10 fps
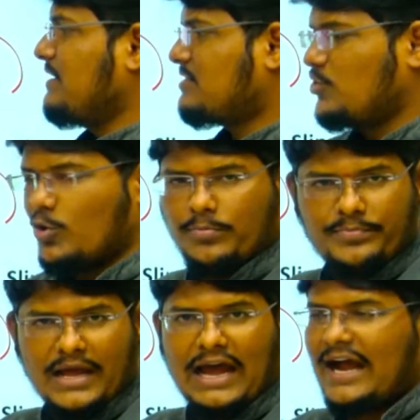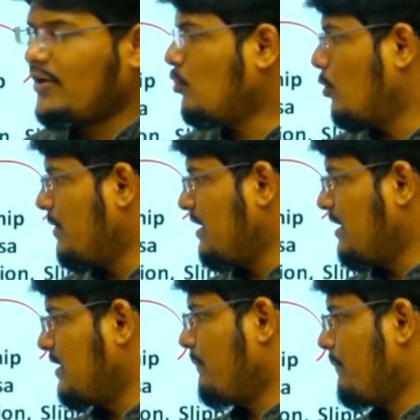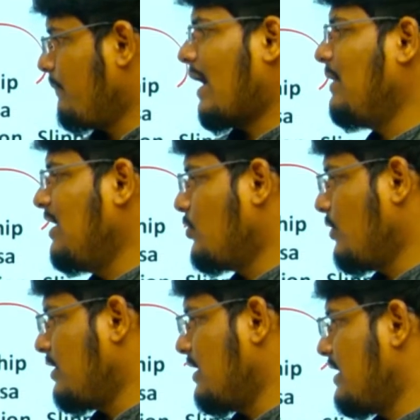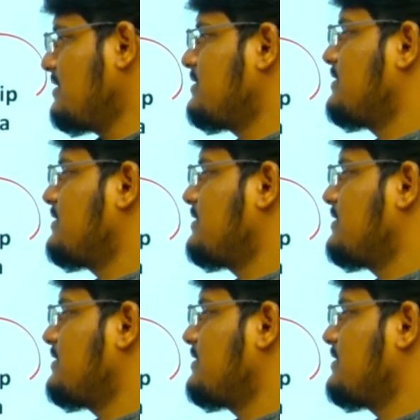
slope, ad hominem, appeal to ignorance,